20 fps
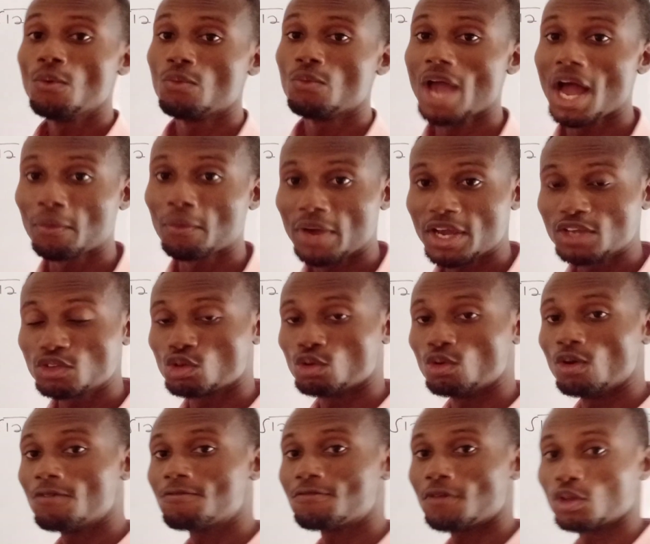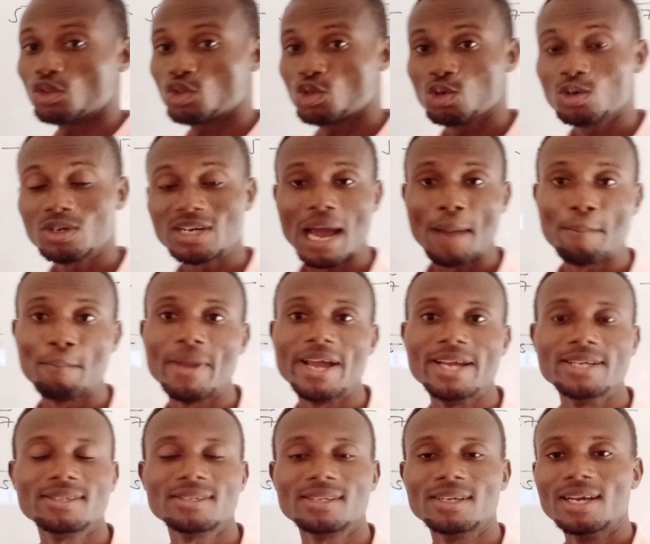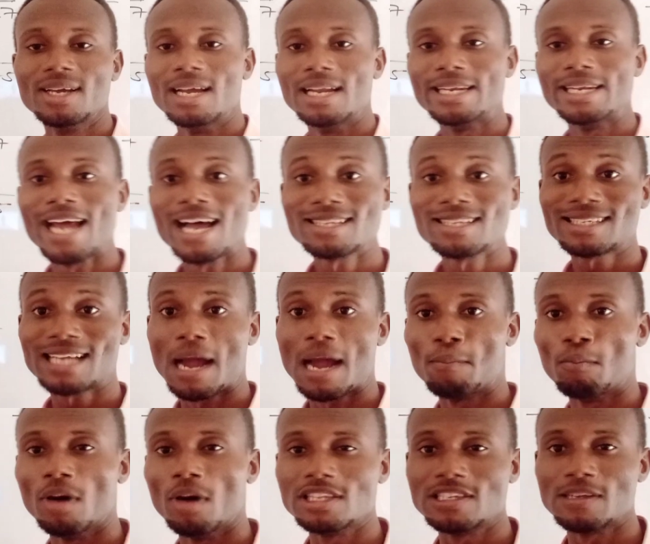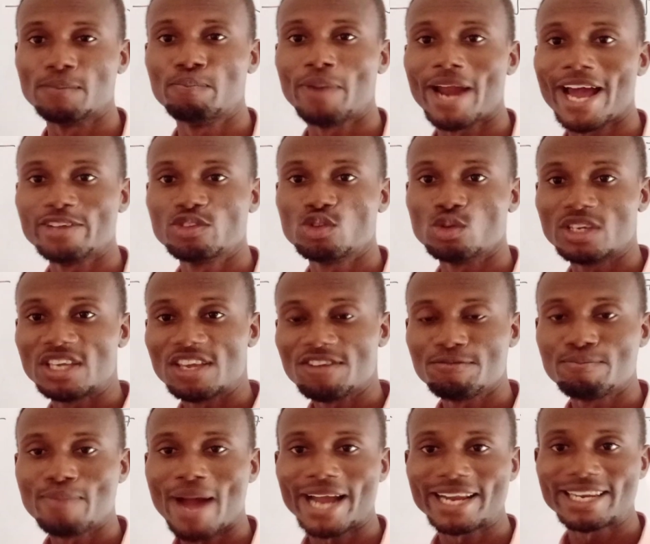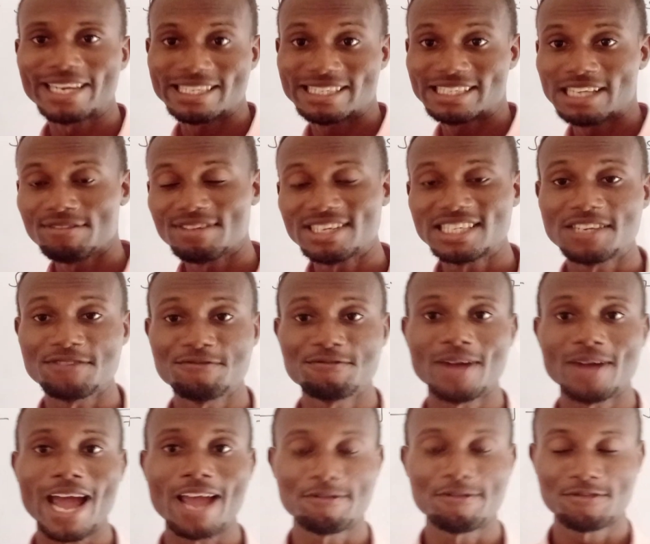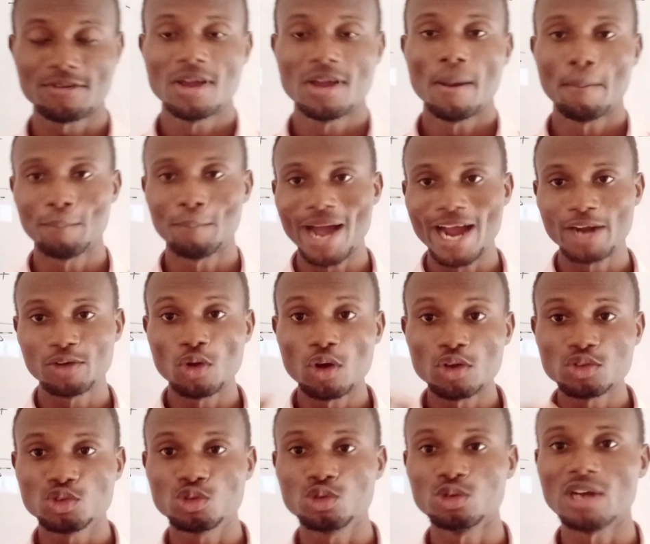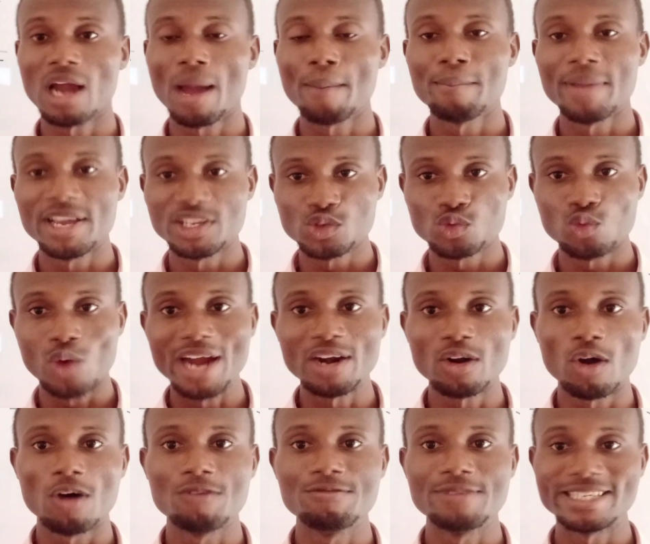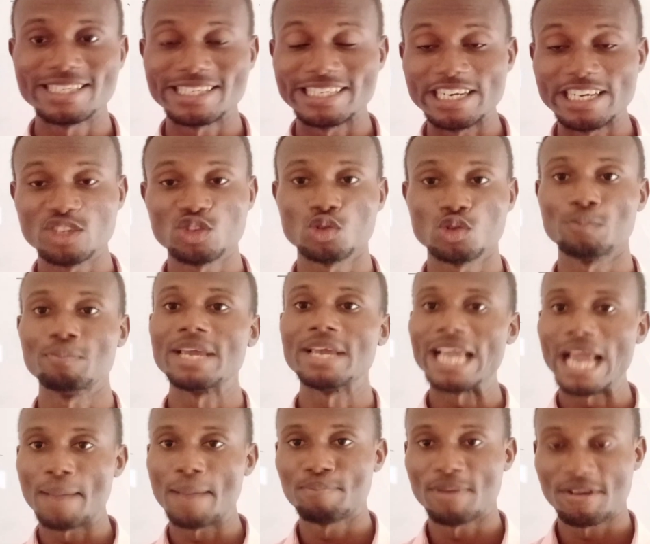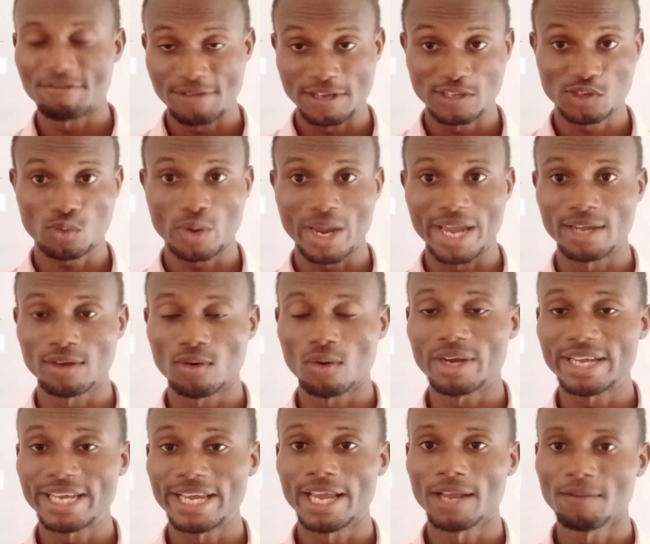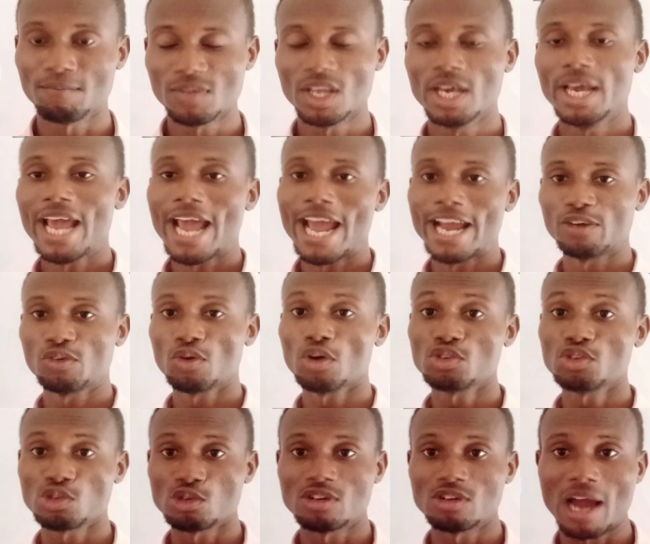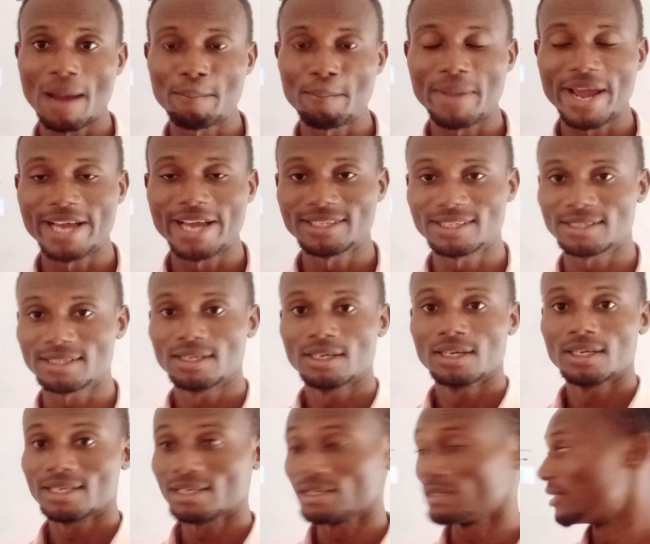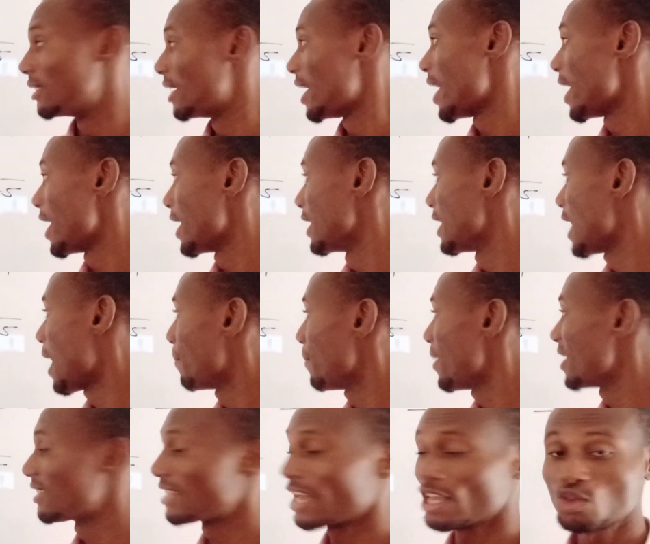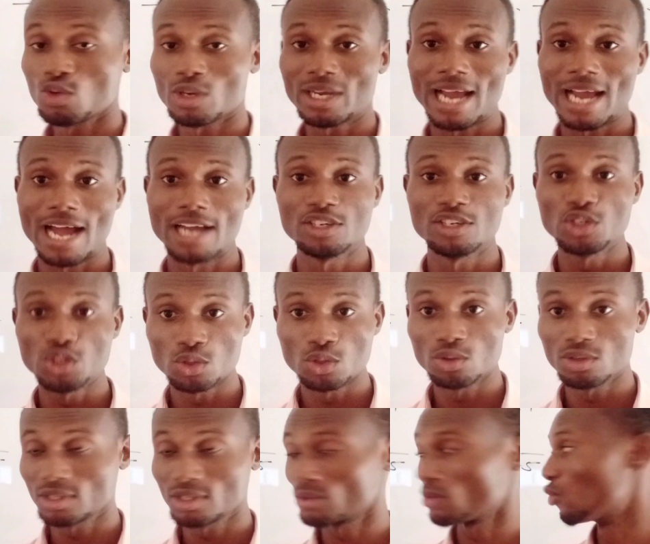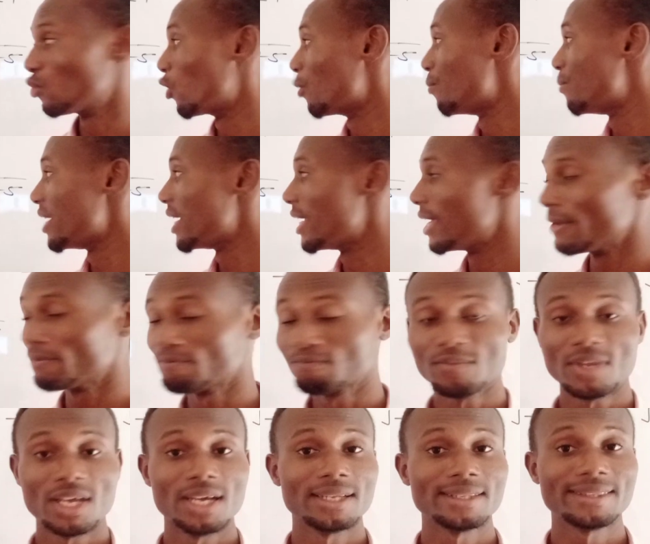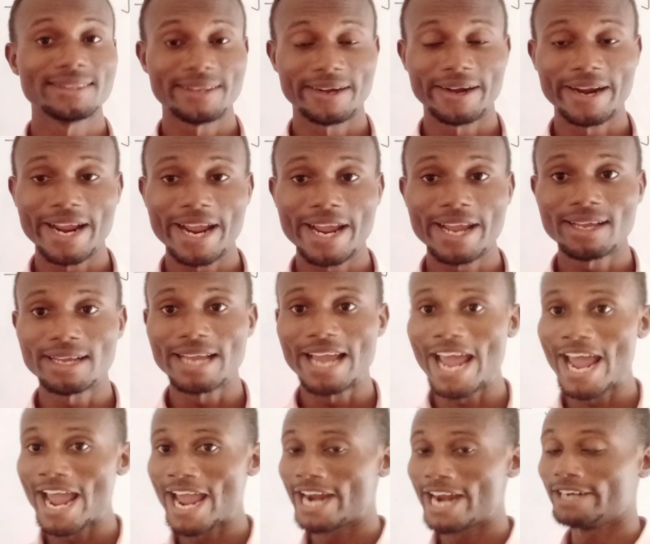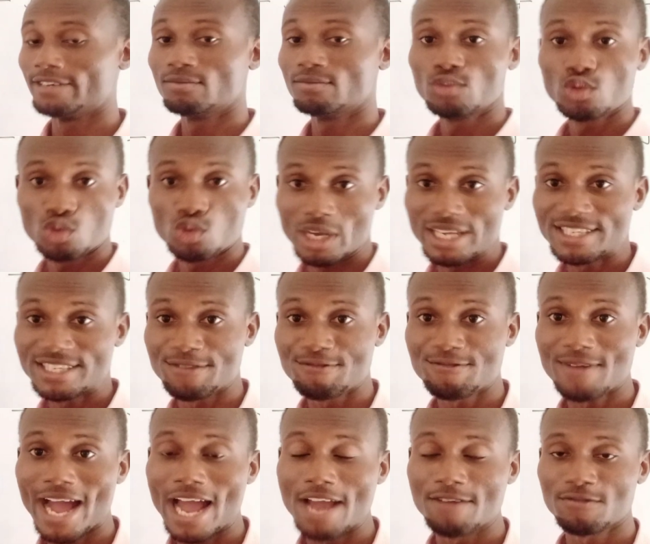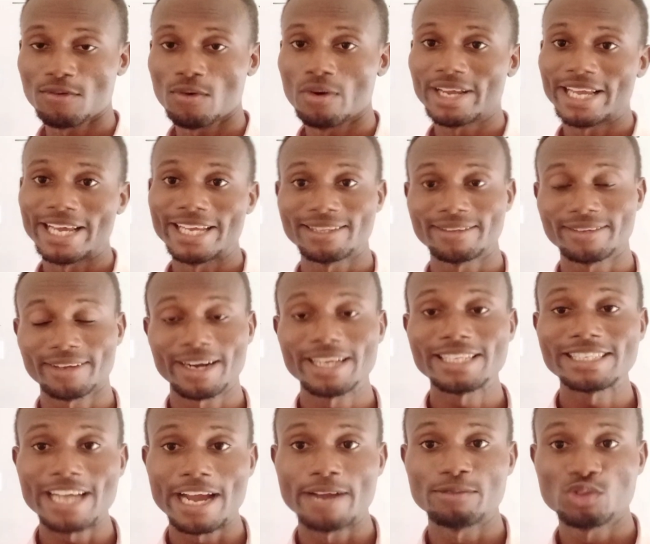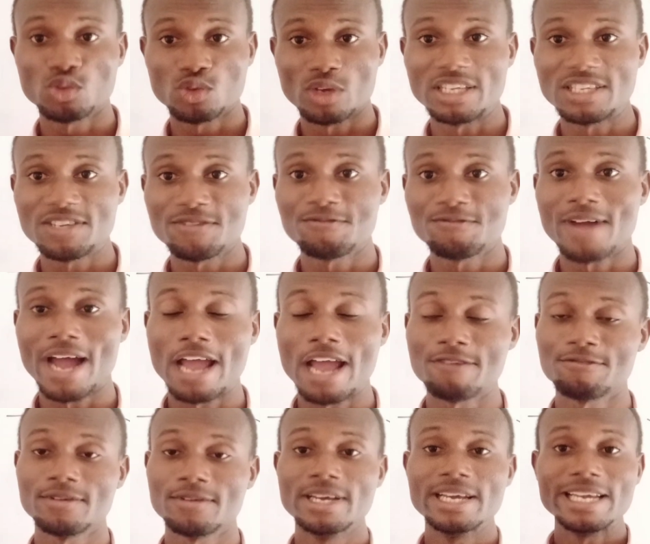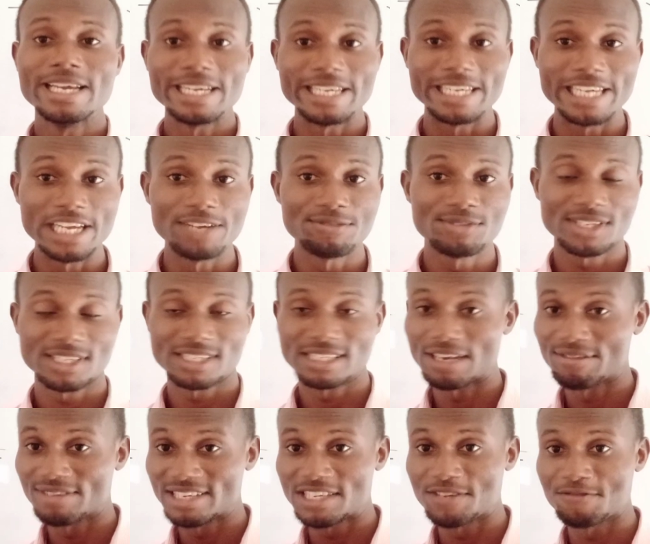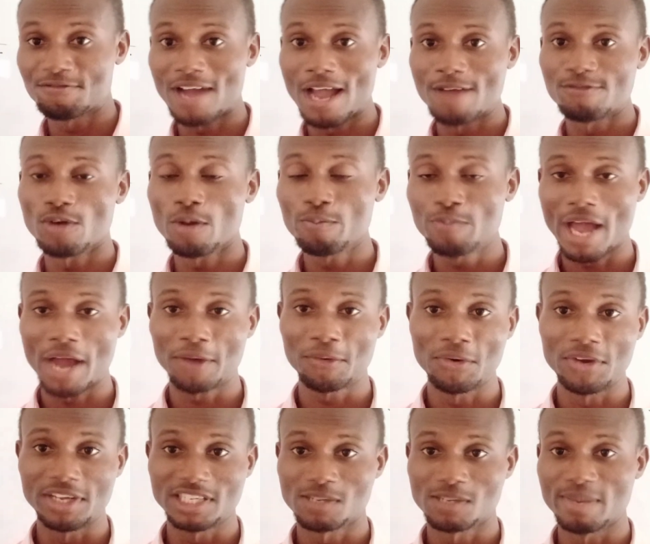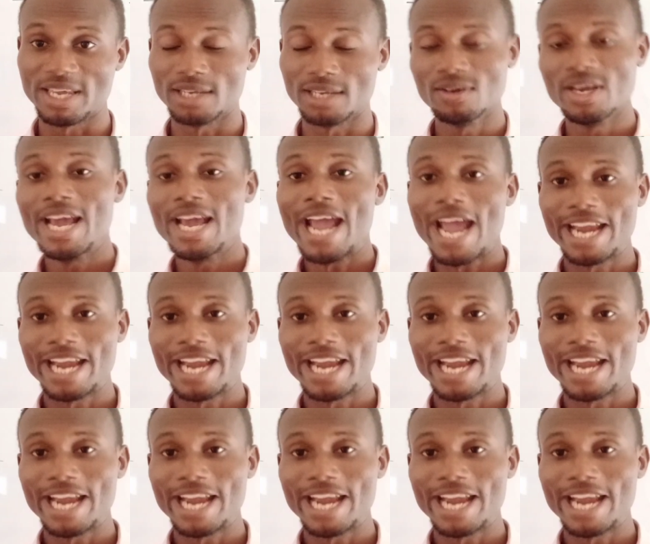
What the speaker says: We are going to look for two numbers that can multiply to give back the 75, but those two numbers, one of it needs to be a perfect square. Okay, and those two numbers, the numbers that we can use will be 3 and 25. Okay, 3 times 25 gives 75. Hope you agree with me.